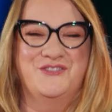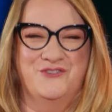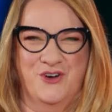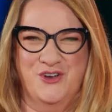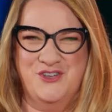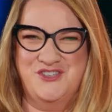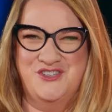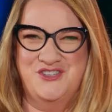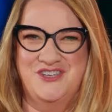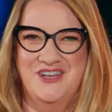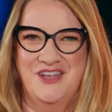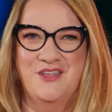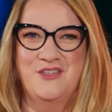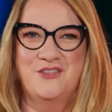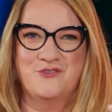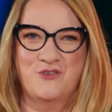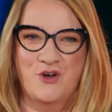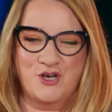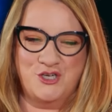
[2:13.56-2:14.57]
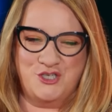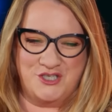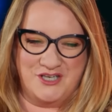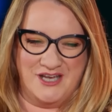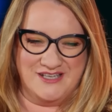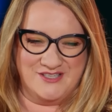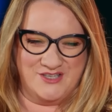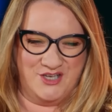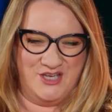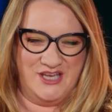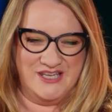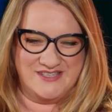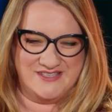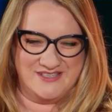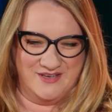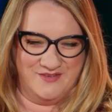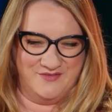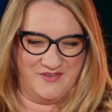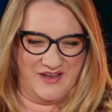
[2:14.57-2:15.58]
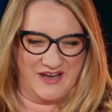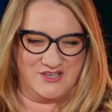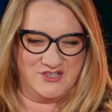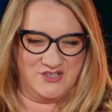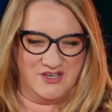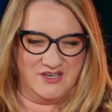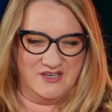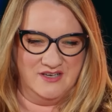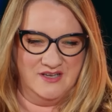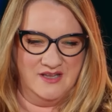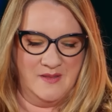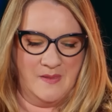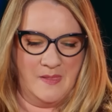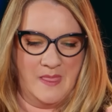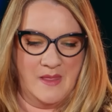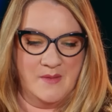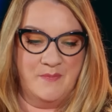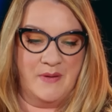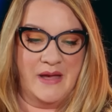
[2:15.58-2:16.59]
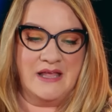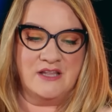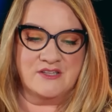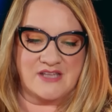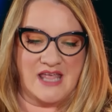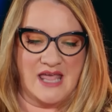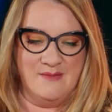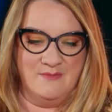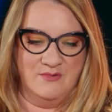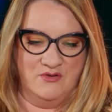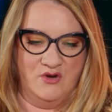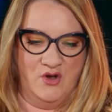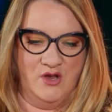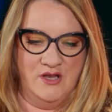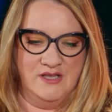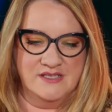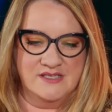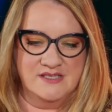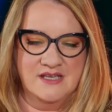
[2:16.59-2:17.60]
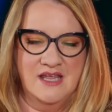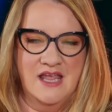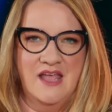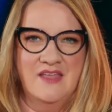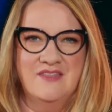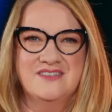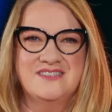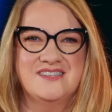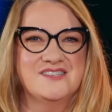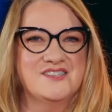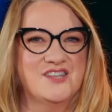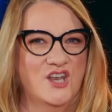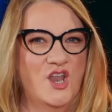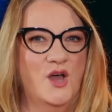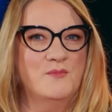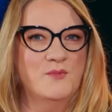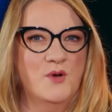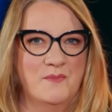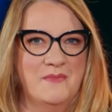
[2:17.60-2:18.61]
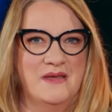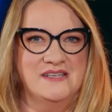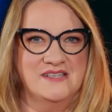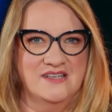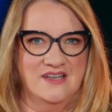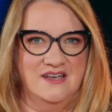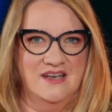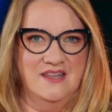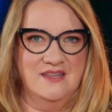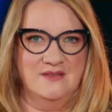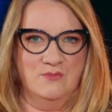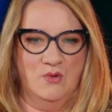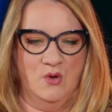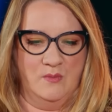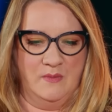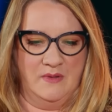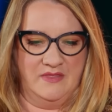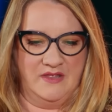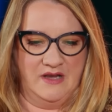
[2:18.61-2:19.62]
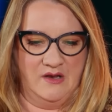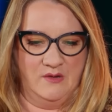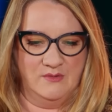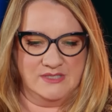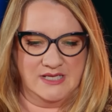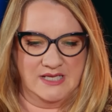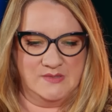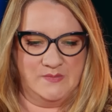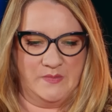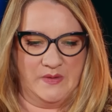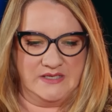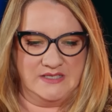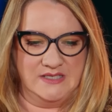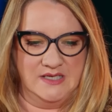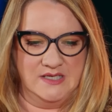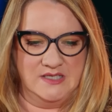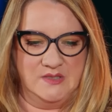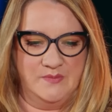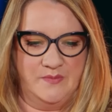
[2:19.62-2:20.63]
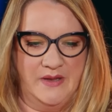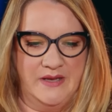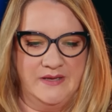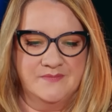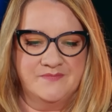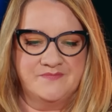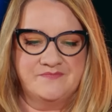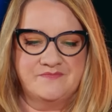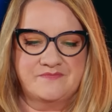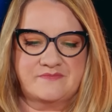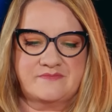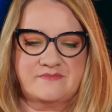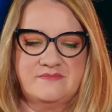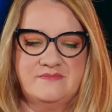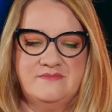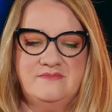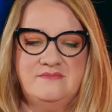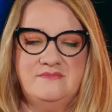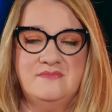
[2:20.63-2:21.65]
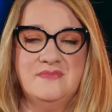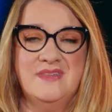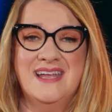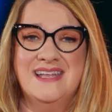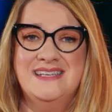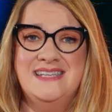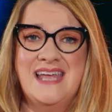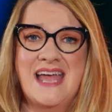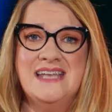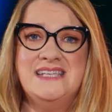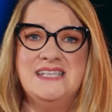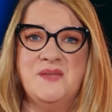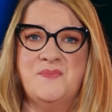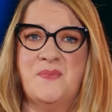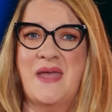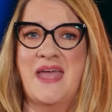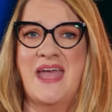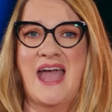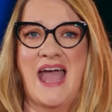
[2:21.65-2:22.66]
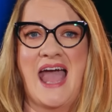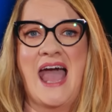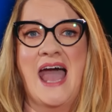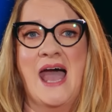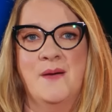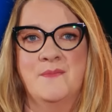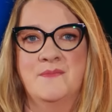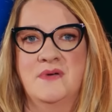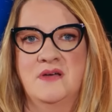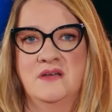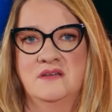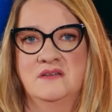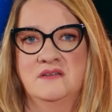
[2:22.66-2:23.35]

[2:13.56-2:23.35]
thrust, thrush is a yeast infection. Piles are hemorrhoids. This is a lot more medical at the moment than I was expecting it to be. Teddy bear ham